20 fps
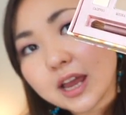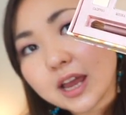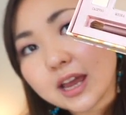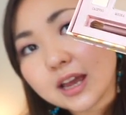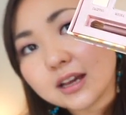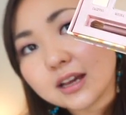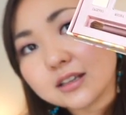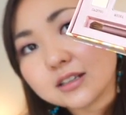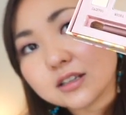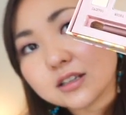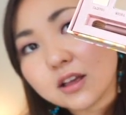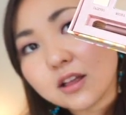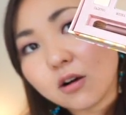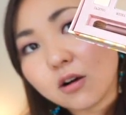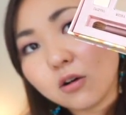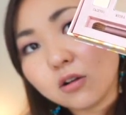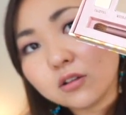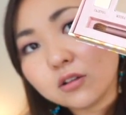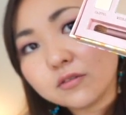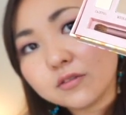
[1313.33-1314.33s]
and
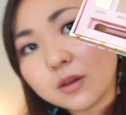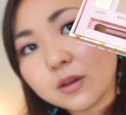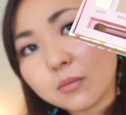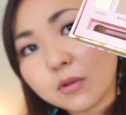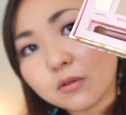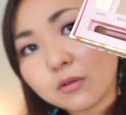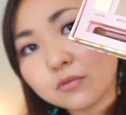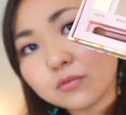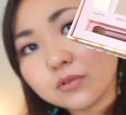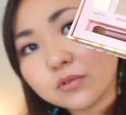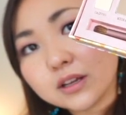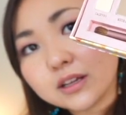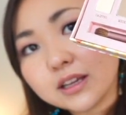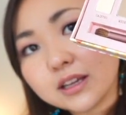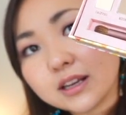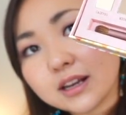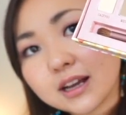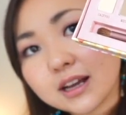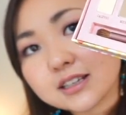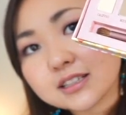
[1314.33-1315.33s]
all of them are
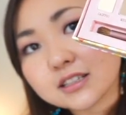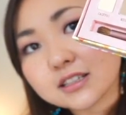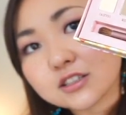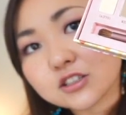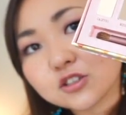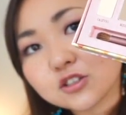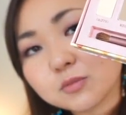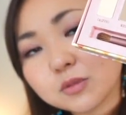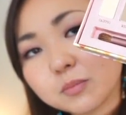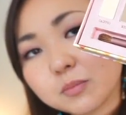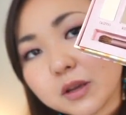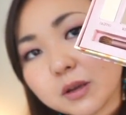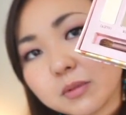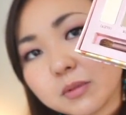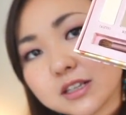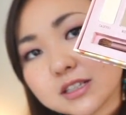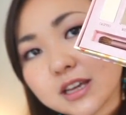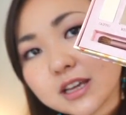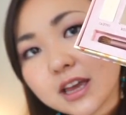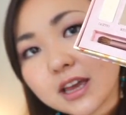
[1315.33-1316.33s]
really nice and super
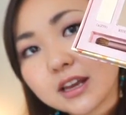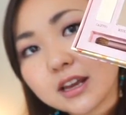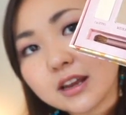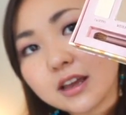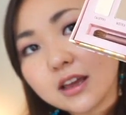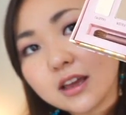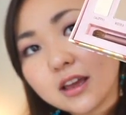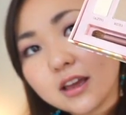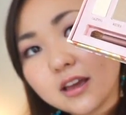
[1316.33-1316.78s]
pigmented,